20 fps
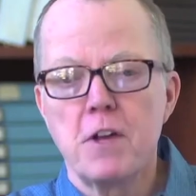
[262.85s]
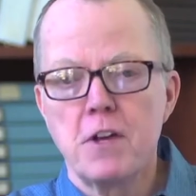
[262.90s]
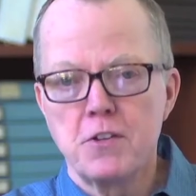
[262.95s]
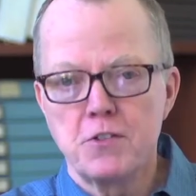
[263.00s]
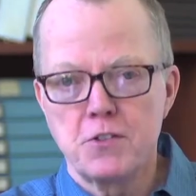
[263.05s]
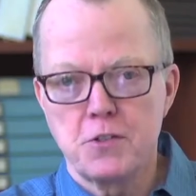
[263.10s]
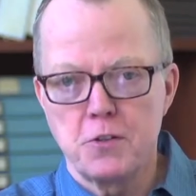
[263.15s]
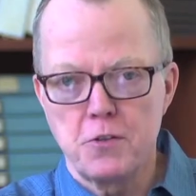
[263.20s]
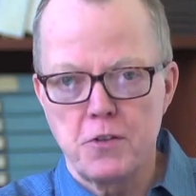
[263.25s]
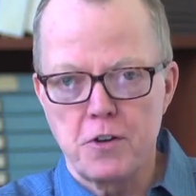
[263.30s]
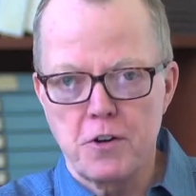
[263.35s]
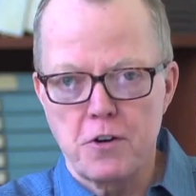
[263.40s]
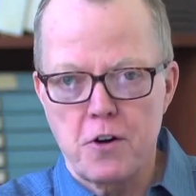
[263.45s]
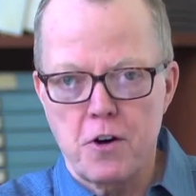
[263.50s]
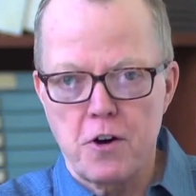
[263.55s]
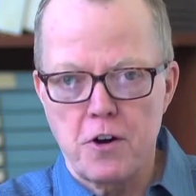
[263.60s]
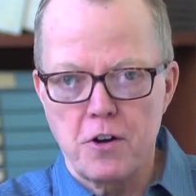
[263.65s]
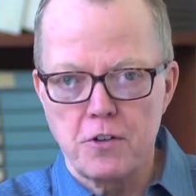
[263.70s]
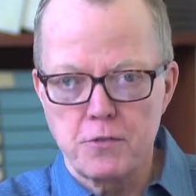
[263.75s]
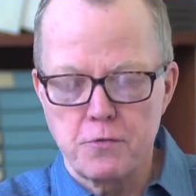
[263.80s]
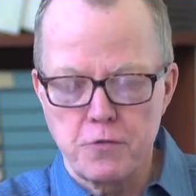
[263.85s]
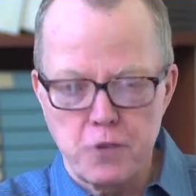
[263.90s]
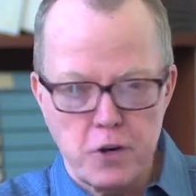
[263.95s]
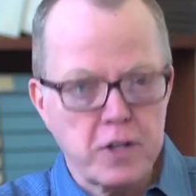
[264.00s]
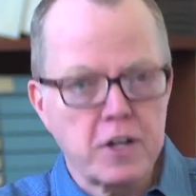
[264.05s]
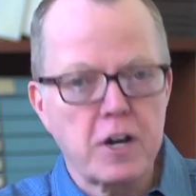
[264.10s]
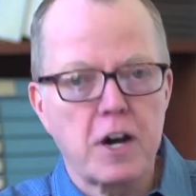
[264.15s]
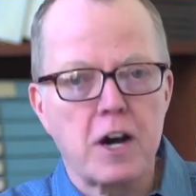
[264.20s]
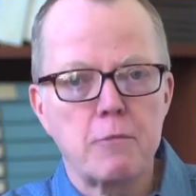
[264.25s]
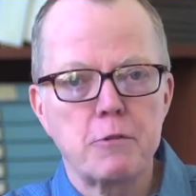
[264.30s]
So it's
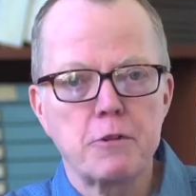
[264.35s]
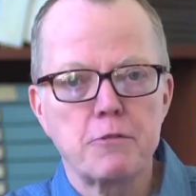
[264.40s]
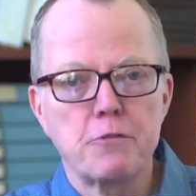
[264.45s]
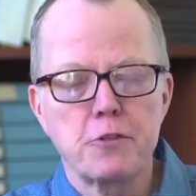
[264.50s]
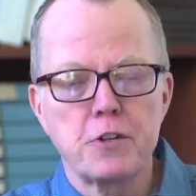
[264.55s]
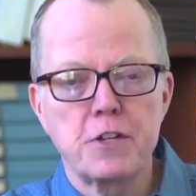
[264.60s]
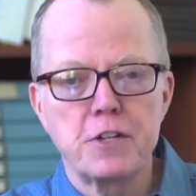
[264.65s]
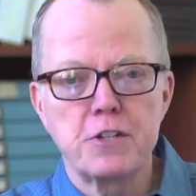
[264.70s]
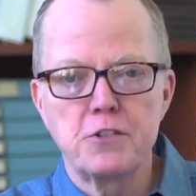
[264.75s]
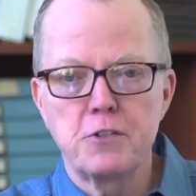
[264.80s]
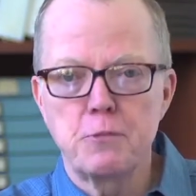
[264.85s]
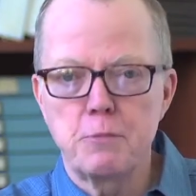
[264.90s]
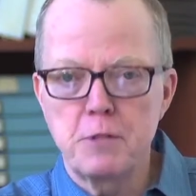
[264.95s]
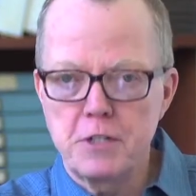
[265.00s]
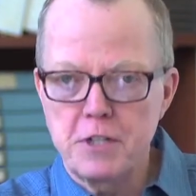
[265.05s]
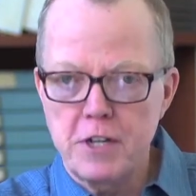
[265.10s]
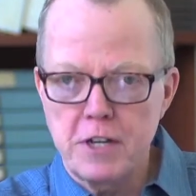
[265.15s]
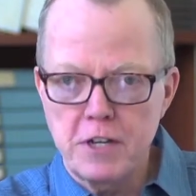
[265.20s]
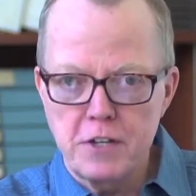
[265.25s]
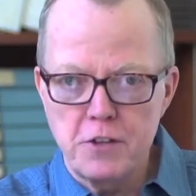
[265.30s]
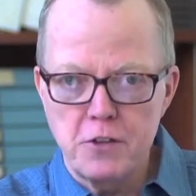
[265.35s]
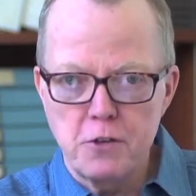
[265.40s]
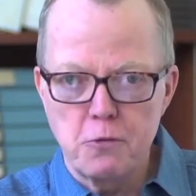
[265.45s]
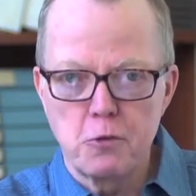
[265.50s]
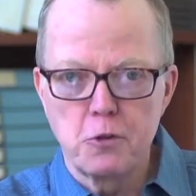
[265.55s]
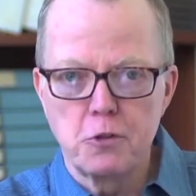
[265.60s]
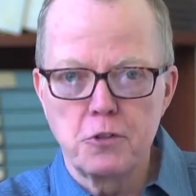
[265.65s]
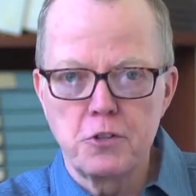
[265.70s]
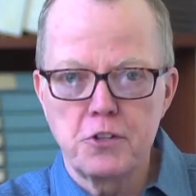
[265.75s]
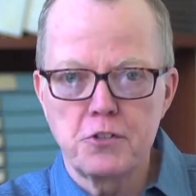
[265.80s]
very common for kids to be taking the
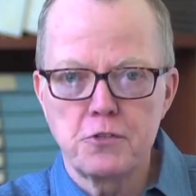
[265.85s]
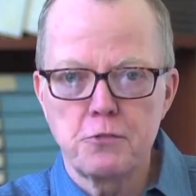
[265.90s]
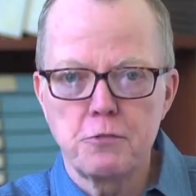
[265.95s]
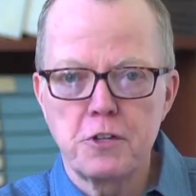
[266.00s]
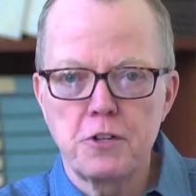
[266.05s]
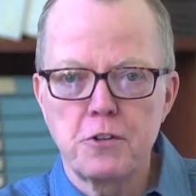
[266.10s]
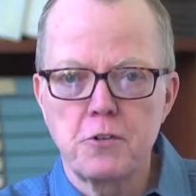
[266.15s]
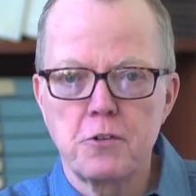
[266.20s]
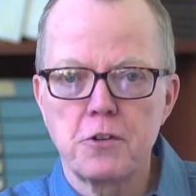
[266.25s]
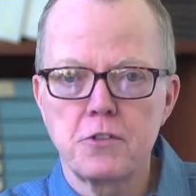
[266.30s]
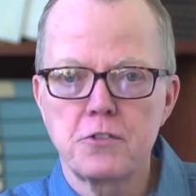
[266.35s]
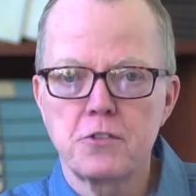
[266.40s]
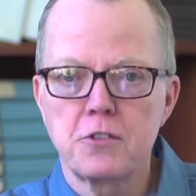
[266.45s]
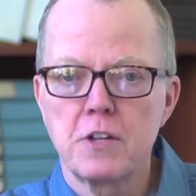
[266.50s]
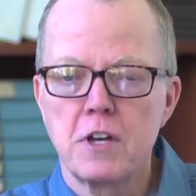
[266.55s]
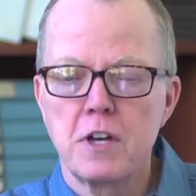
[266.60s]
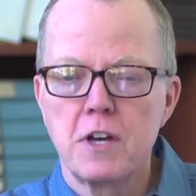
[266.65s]
world history course,